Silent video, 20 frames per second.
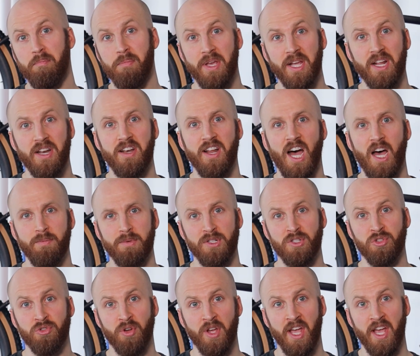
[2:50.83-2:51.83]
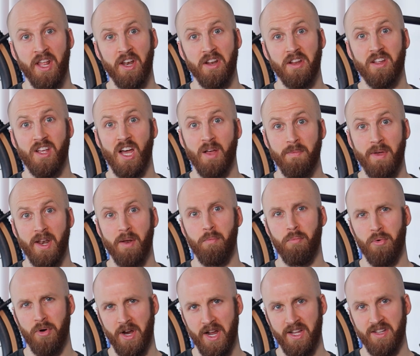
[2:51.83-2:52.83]
big knobby tread come at a
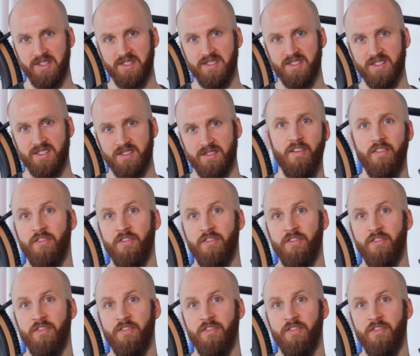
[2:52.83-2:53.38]
price.